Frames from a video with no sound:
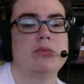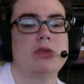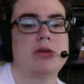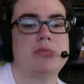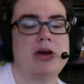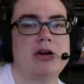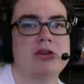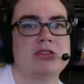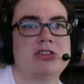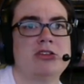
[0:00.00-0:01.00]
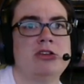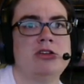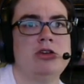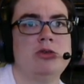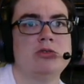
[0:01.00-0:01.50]
comparison
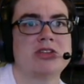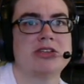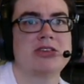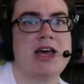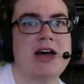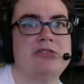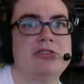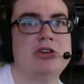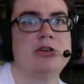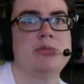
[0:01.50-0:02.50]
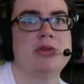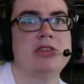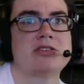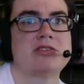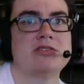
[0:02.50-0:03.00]
used as the adverb.
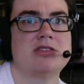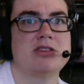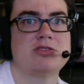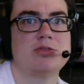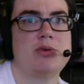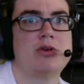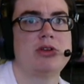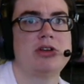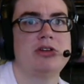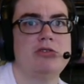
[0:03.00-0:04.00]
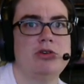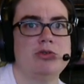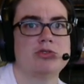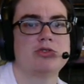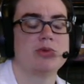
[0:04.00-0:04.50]
This is the superlative
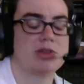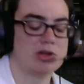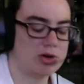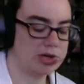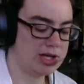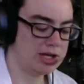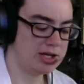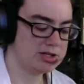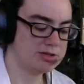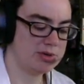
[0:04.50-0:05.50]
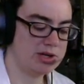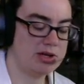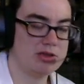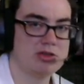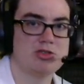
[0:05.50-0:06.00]
used with a long E to
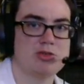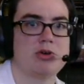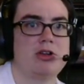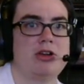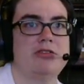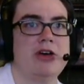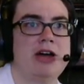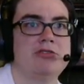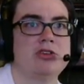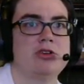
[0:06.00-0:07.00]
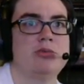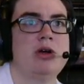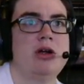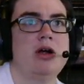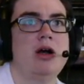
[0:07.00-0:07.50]
be the superlative adverb.
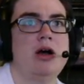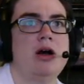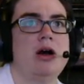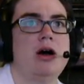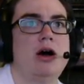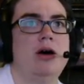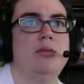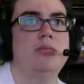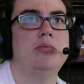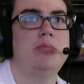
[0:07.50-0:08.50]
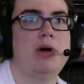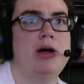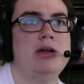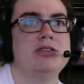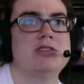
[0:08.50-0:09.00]

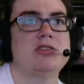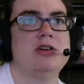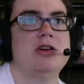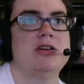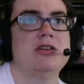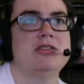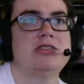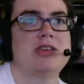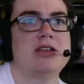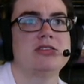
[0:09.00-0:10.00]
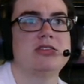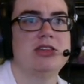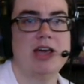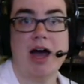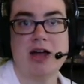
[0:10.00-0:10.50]
But since
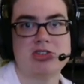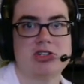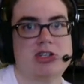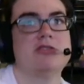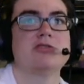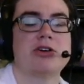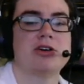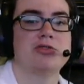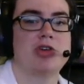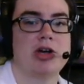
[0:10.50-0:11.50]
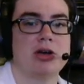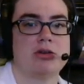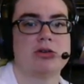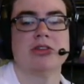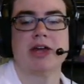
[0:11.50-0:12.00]
the adjectives are
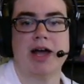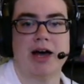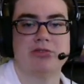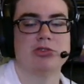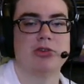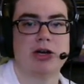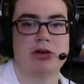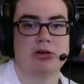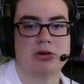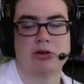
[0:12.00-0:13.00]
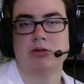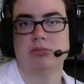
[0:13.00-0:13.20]
irregular, they have irregular